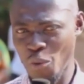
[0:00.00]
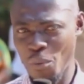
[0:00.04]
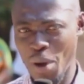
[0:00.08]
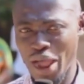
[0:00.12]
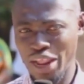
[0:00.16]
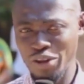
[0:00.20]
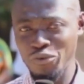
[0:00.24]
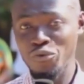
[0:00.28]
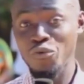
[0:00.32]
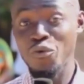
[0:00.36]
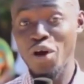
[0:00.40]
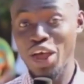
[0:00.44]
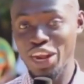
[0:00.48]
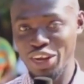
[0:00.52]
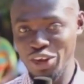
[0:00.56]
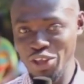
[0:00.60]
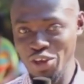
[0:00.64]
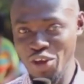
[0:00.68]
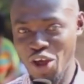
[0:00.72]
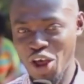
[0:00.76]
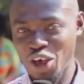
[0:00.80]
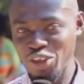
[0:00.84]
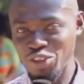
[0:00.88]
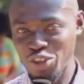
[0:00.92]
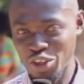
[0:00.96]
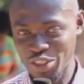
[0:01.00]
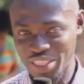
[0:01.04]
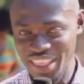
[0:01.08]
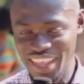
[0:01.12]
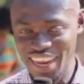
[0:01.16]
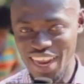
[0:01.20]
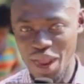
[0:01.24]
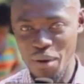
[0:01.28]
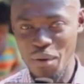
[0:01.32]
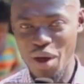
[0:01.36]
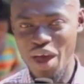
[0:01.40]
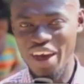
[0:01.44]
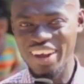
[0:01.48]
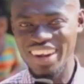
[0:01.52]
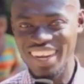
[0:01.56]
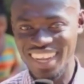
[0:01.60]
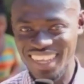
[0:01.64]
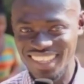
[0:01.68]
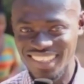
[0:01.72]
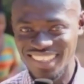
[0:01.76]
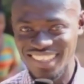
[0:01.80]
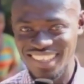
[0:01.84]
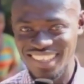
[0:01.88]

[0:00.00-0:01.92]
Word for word: But what do you also think about this?